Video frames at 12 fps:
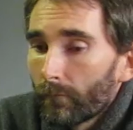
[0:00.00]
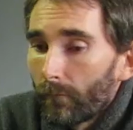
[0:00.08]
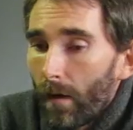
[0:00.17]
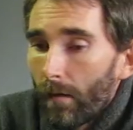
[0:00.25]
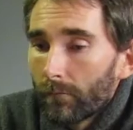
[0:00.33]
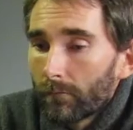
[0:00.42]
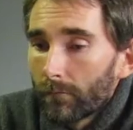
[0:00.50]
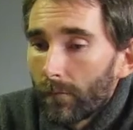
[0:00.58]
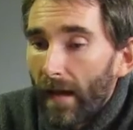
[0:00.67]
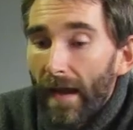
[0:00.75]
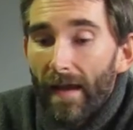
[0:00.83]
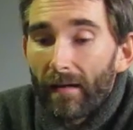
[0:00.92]
Yeah.
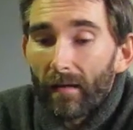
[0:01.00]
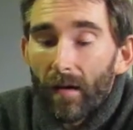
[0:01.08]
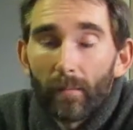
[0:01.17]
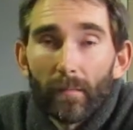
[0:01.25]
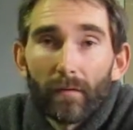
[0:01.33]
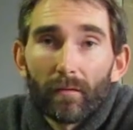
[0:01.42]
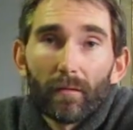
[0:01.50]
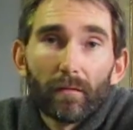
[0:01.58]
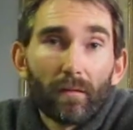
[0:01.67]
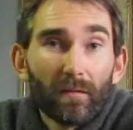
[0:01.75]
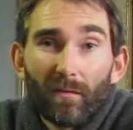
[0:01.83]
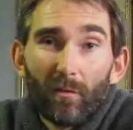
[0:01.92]
And Ob
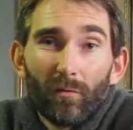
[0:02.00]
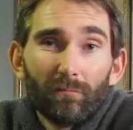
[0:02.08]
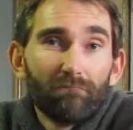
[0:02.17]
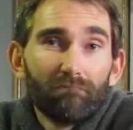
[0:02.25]
Nixilis looks cool.